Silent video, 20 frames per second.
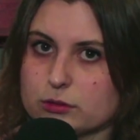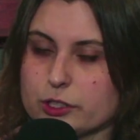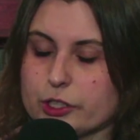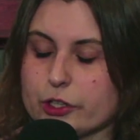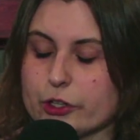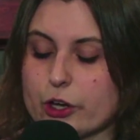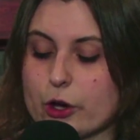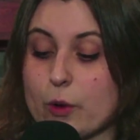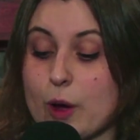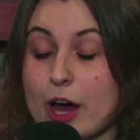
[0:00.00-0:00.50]

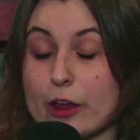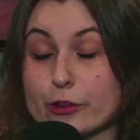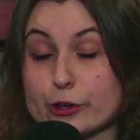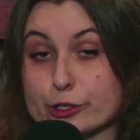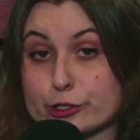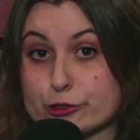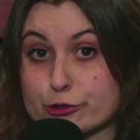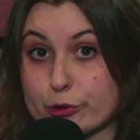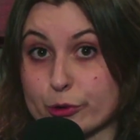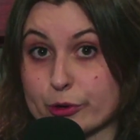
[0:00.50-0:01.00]
other
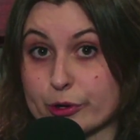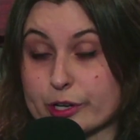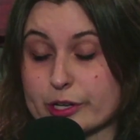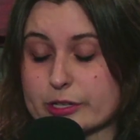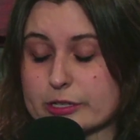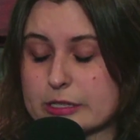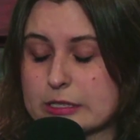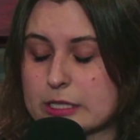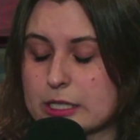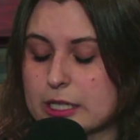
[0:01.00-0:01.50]

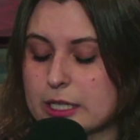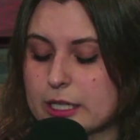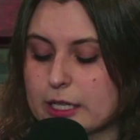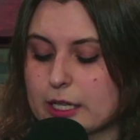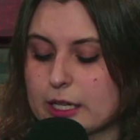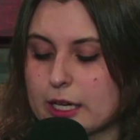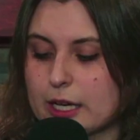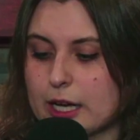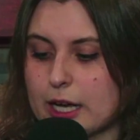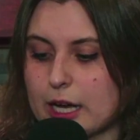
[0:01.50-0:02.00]
stories.
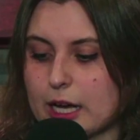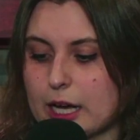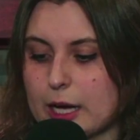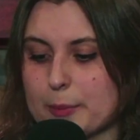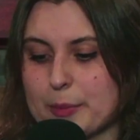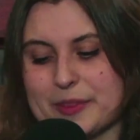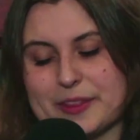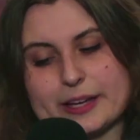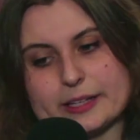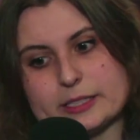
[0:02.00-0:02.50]

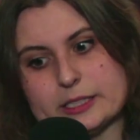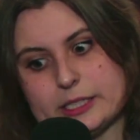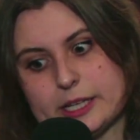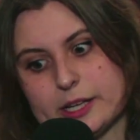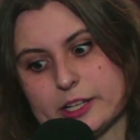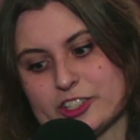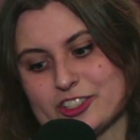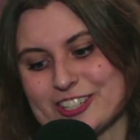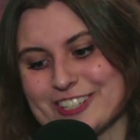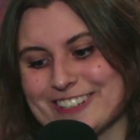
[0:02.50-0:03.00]
But that's a
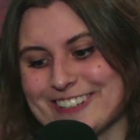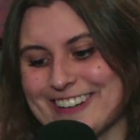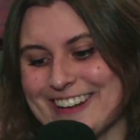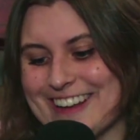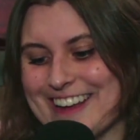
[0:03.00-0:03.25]
tangent.